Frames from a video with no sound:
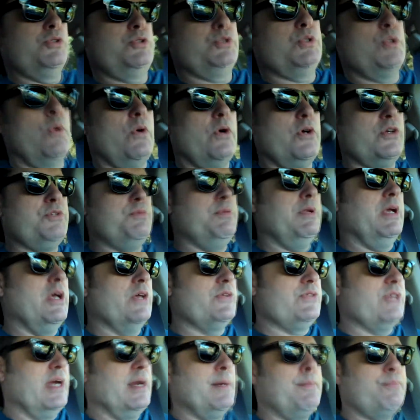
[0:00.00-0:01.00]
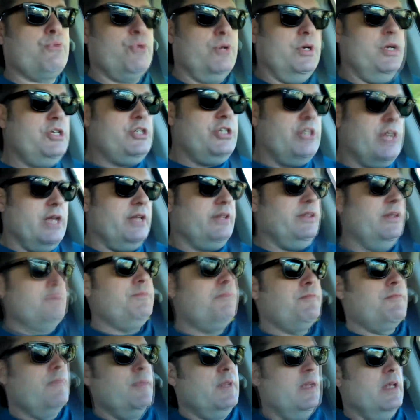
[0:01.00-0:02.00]
stores, because I appreciate
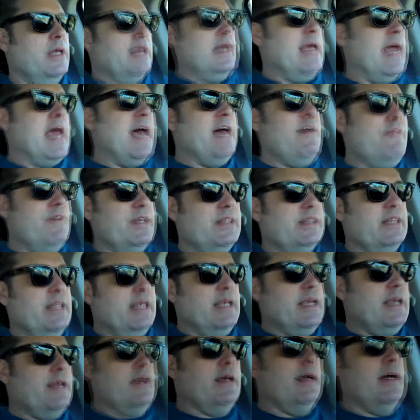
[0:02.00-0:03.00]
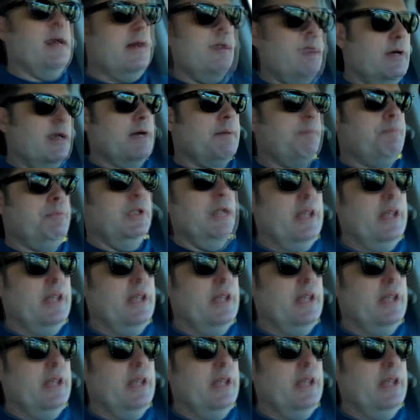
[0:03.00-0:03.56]
having a, a